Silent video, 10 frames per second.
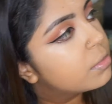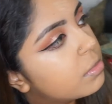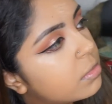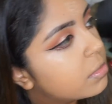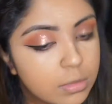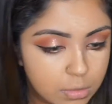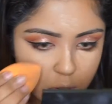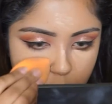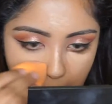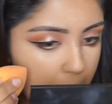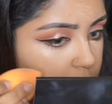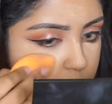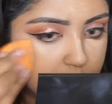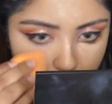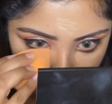under my eyes,
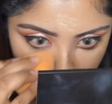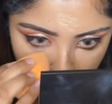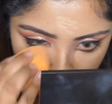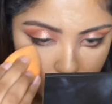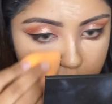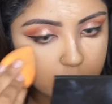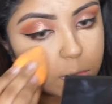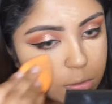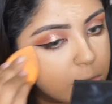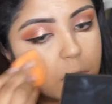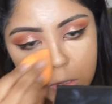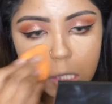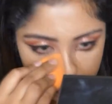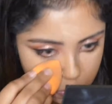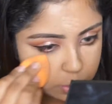my nose, my
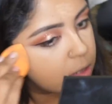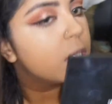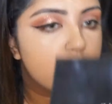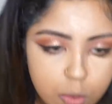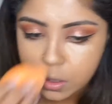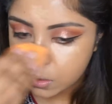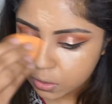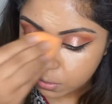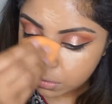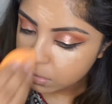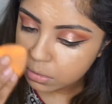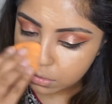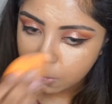chin, and my forehead.